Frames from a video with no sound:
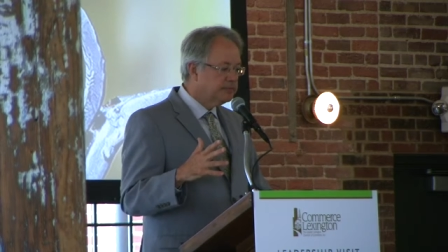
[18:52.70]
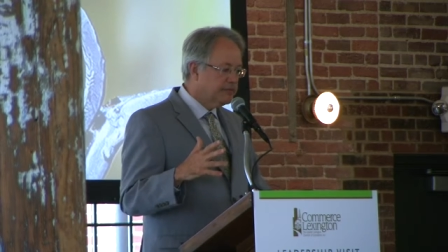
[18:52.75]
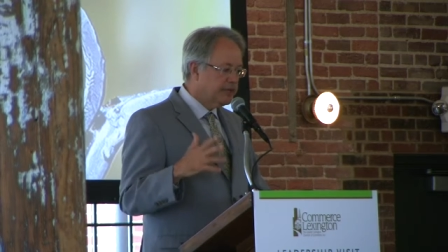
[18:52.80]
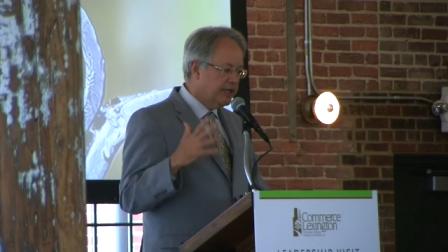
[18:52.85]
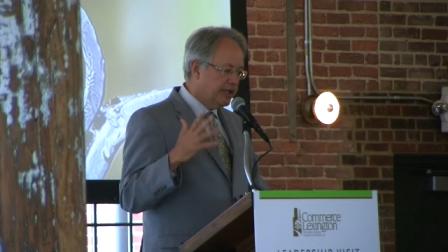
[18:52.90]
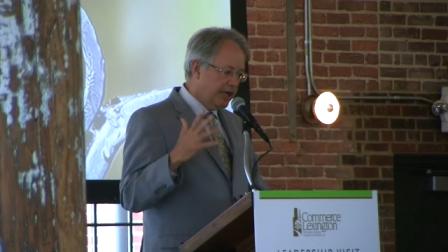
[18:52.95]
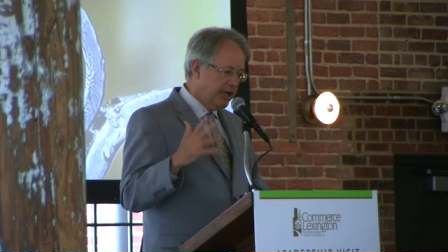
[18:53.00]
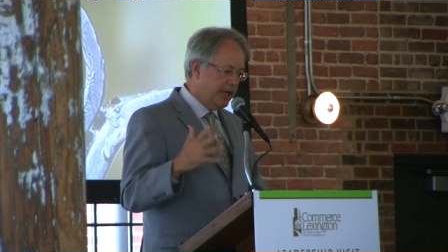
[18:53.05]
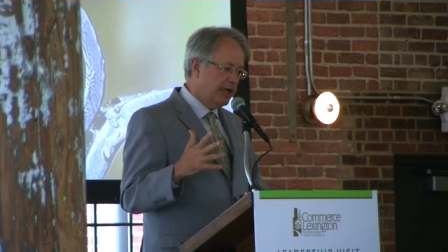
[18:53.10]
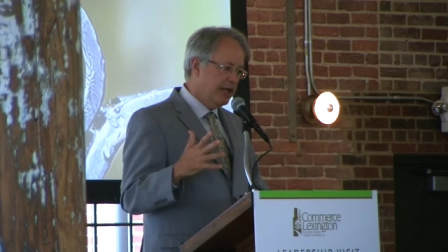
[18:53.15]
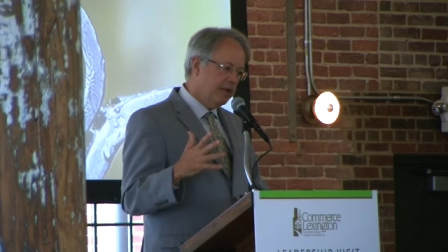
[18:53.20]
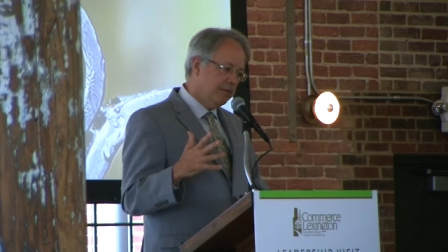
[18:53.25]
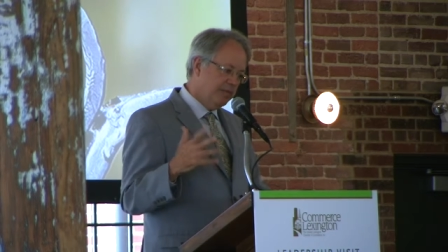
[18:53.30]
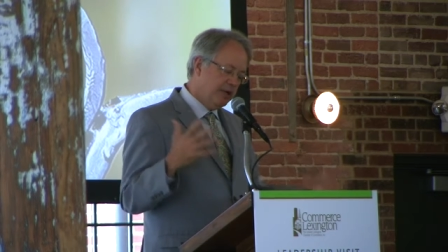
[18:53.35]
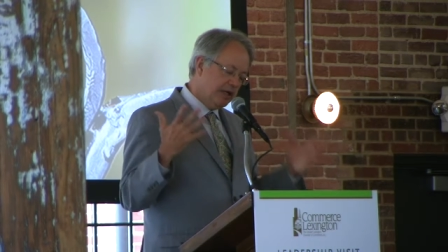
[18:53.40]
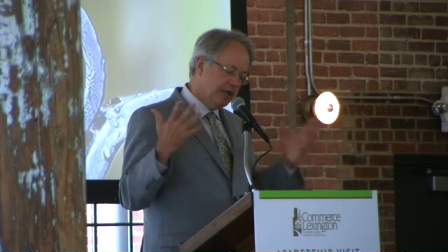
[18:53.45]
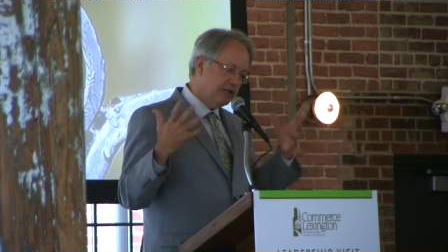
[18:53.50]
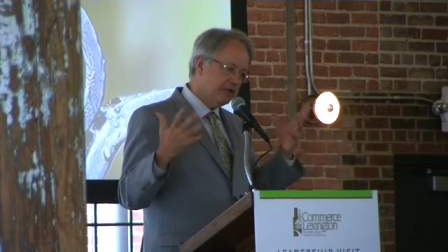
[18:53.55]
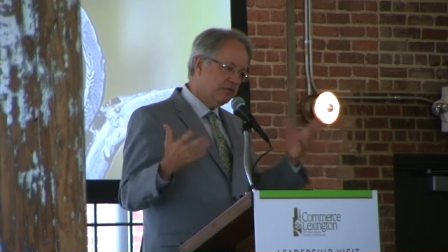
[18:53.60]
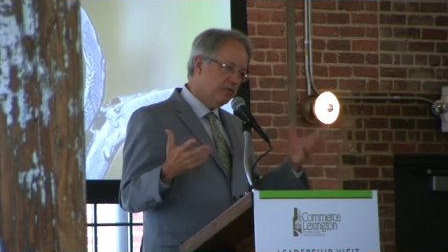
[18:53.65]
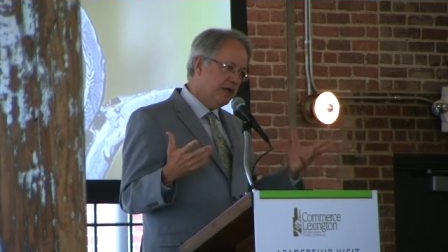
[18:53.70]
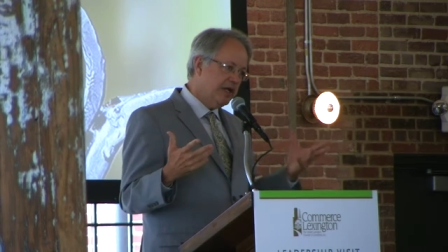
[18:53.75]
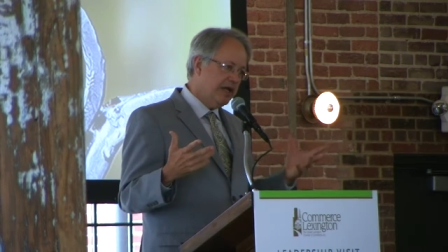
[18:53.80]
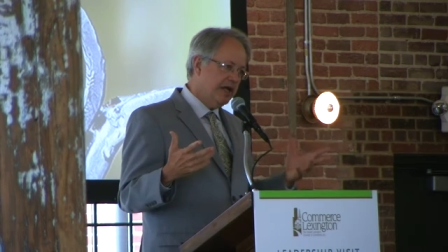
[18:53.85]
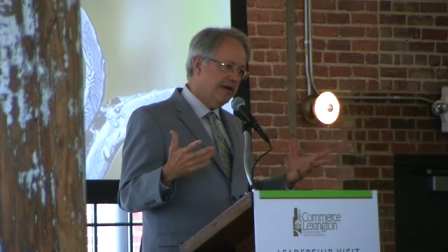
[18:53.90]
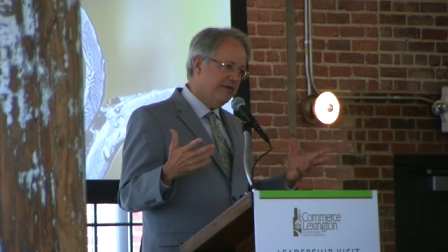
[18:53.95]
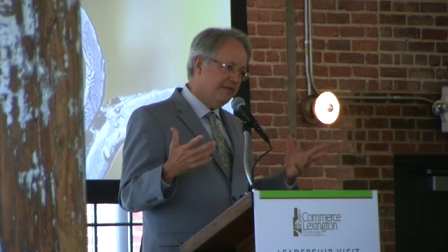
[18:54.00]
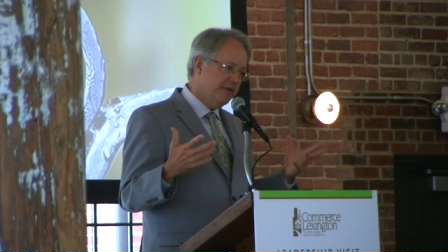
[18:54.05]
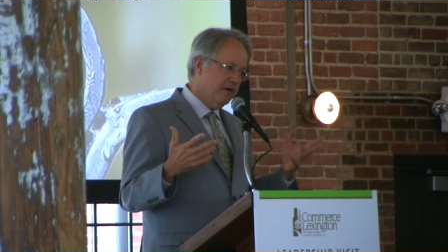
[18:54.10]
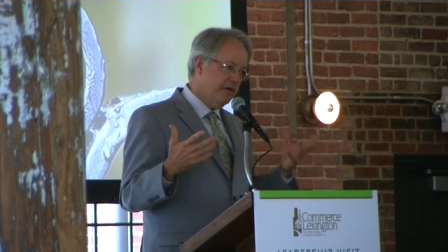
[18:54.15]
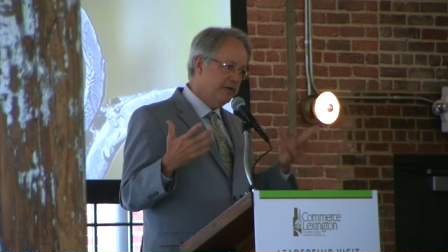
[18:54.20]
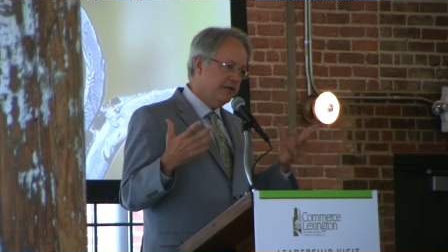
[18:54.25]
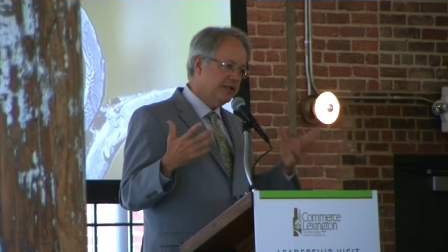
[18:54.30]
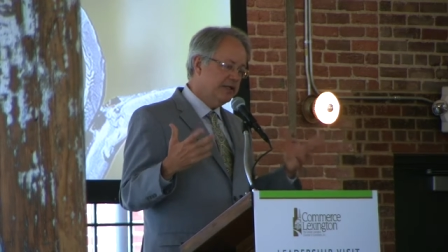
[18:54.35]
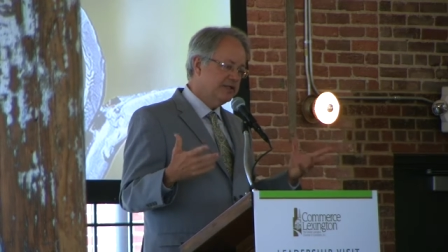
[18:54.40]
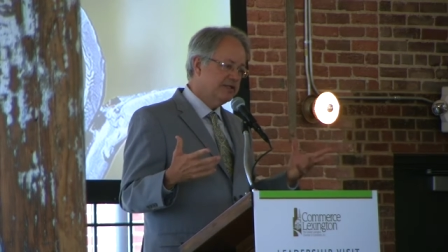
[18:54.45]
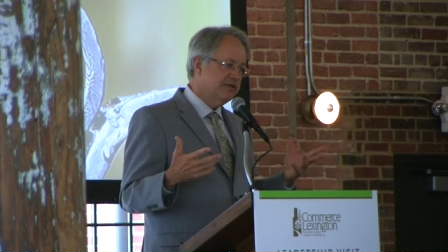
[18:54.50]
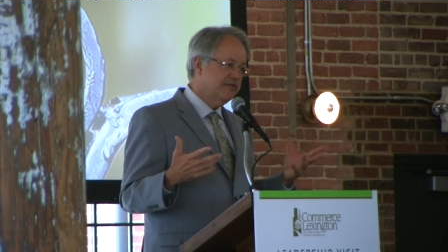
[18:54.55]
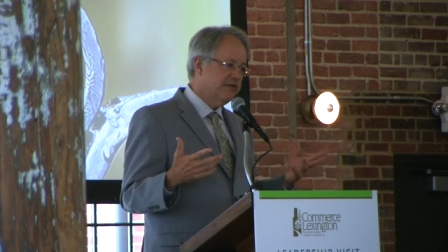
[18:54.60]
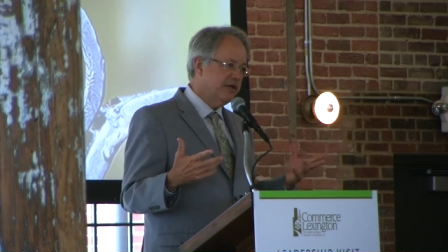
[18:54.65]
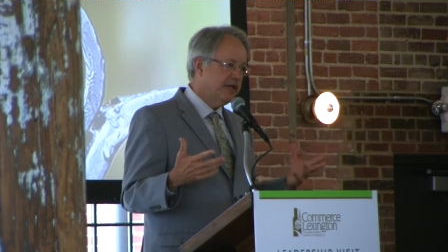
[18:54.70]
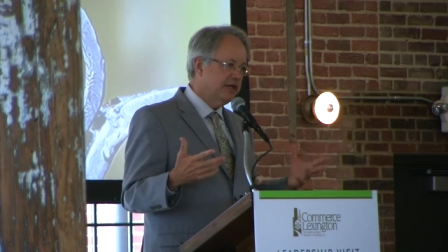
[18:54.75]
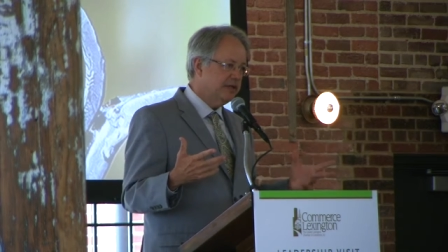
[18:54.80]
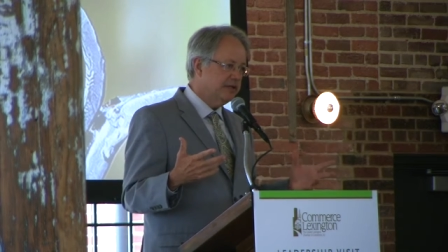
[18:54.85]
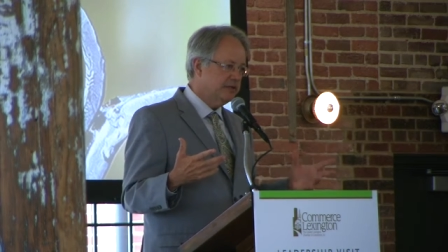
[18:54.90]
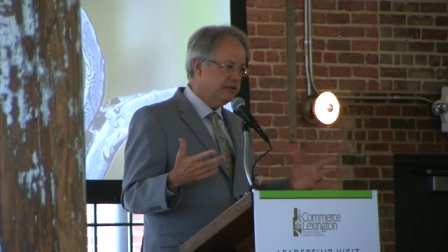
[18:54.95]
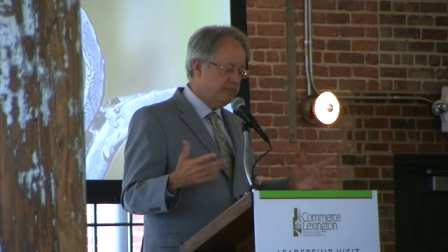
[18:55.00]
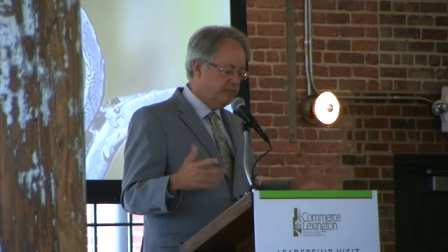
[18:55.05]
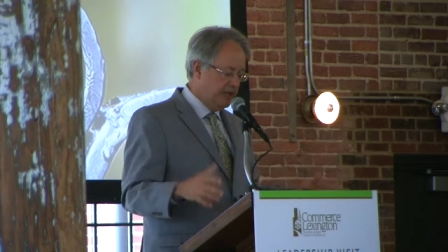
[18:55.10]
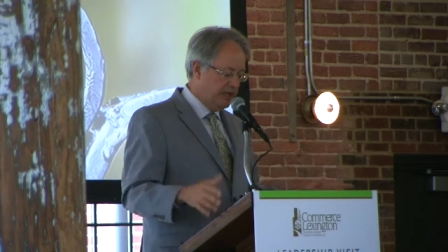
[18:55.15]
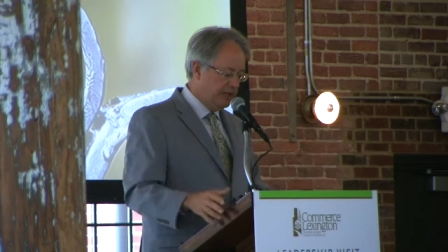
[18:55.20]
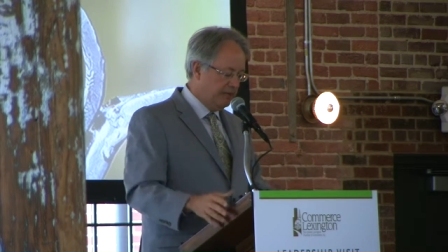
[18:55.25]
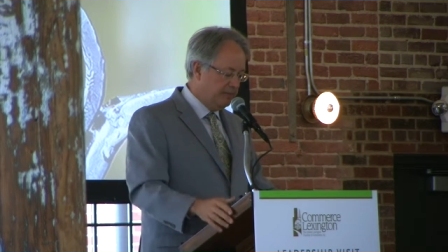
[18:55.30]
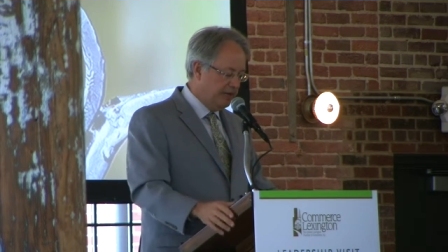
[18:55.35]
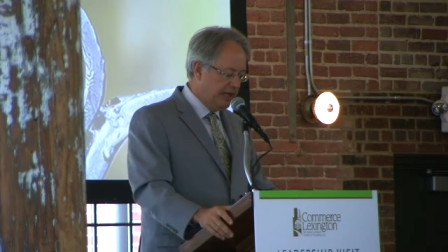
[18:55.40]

today because we have all these events being